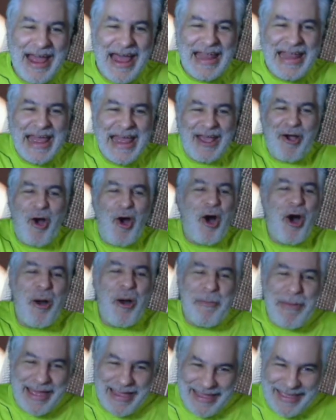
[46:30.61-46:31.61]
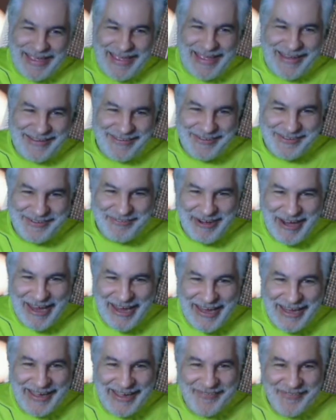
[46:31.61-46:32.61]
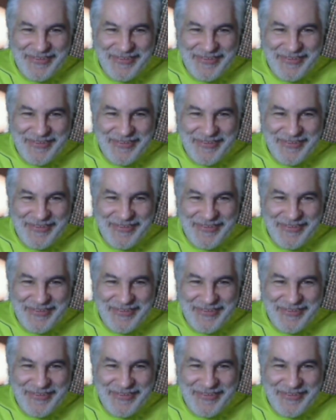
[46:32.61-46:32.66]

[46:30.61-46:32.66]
I like all my kids, right?